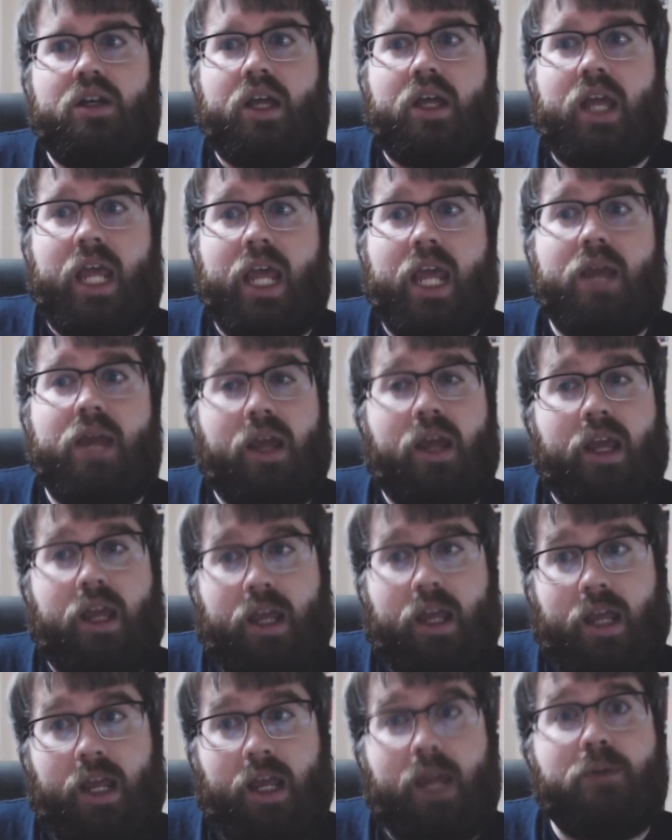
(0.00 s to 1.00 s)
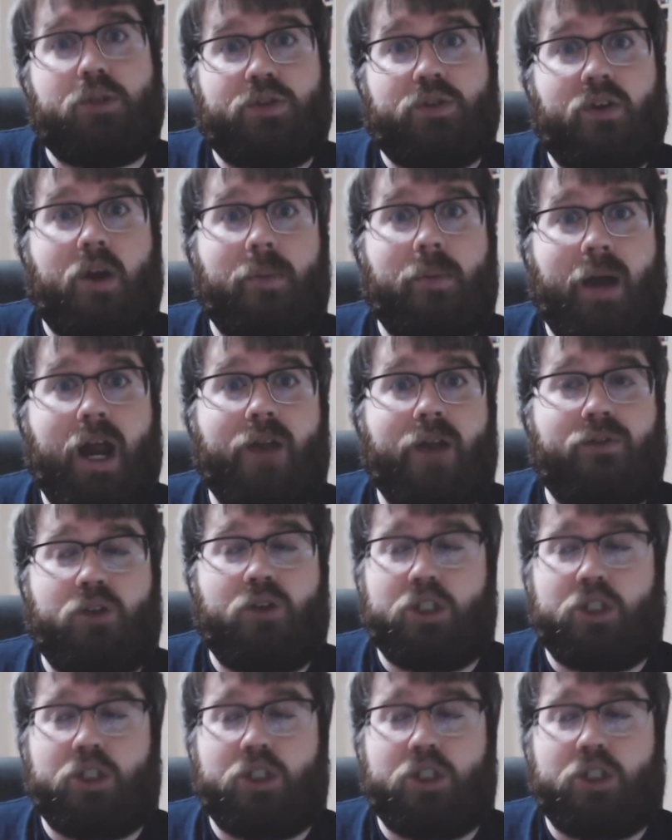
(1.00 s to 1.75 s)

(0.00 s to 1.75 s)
he was very powerful,